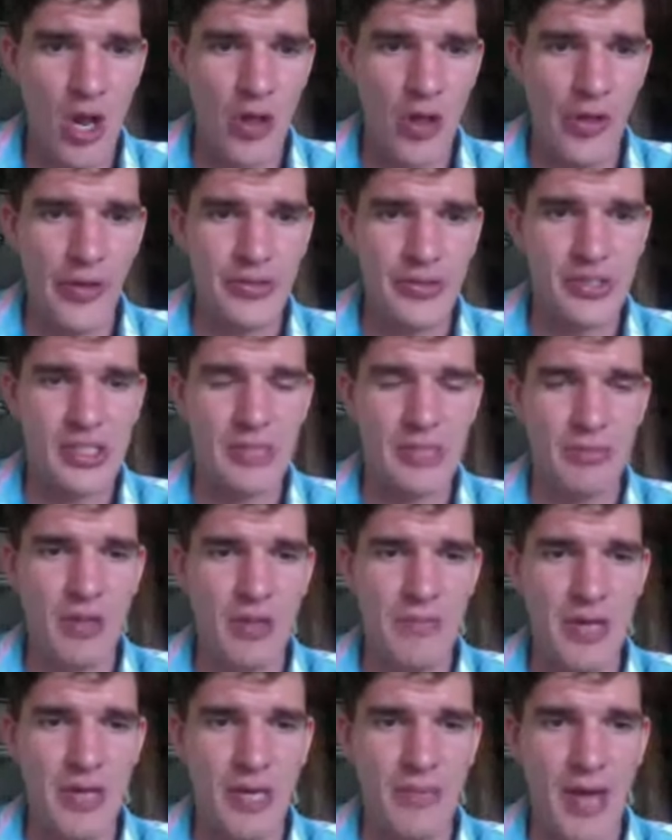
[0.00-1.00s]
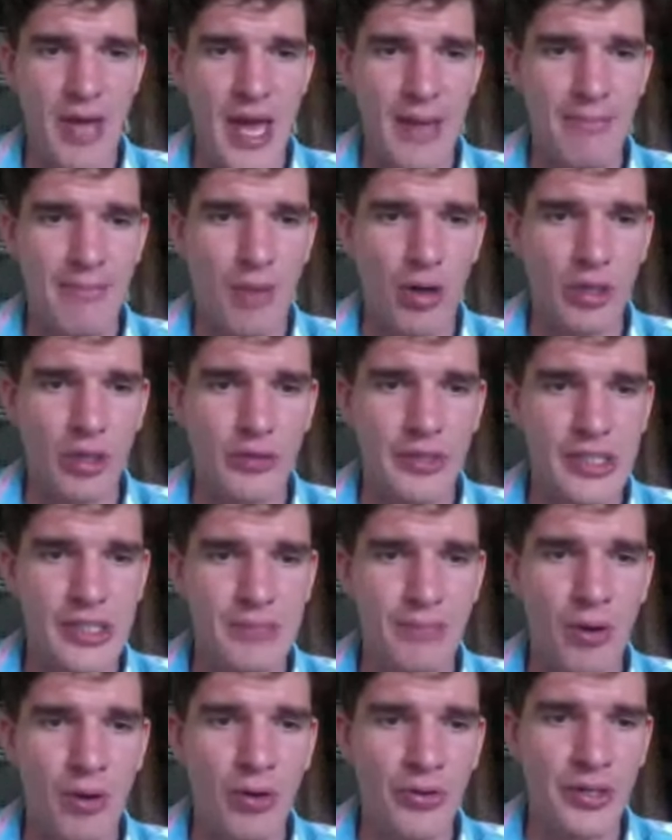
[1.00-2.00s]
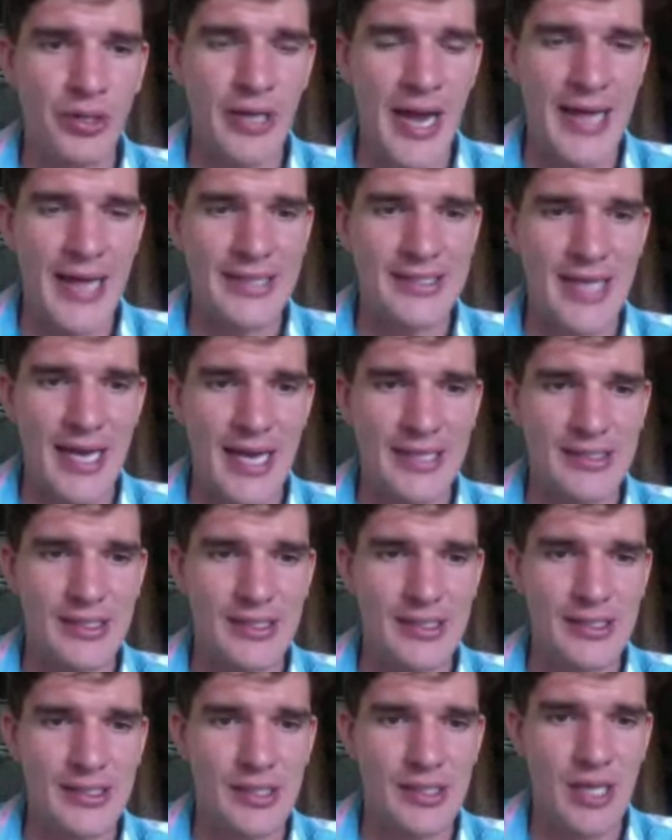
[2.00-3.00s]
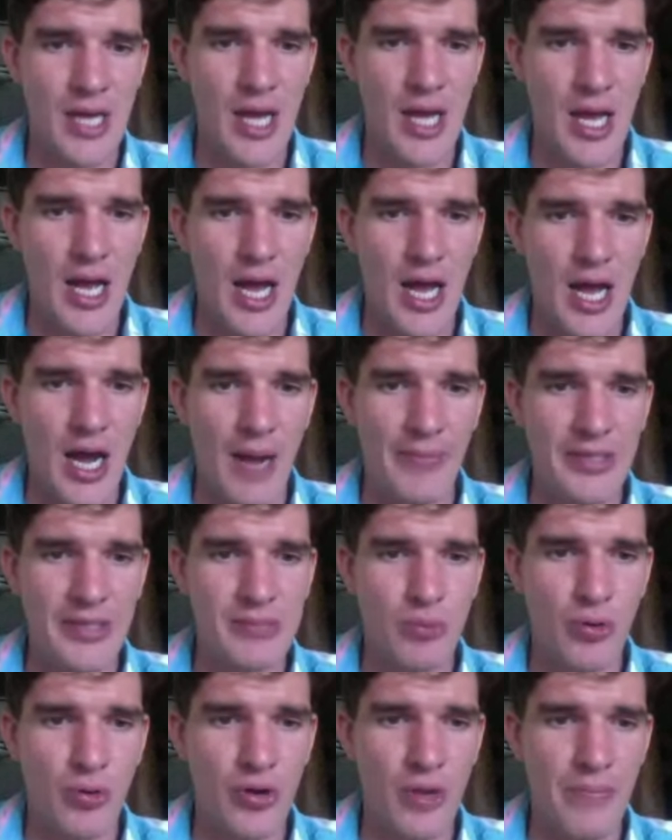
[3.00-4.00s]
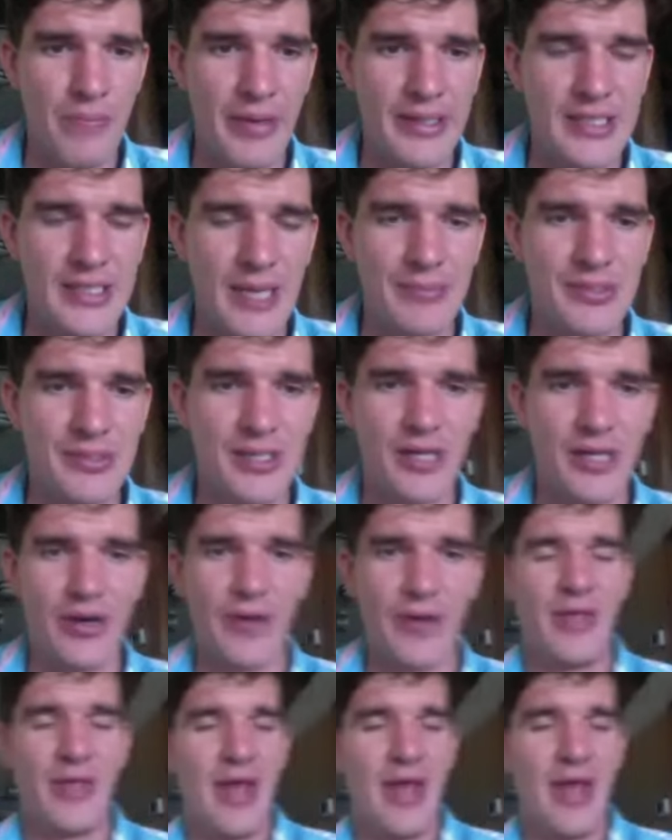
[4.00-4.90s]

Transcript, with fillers: Those are some of the big man. Marques Bolden out of Texas. Um, he's more your big time center.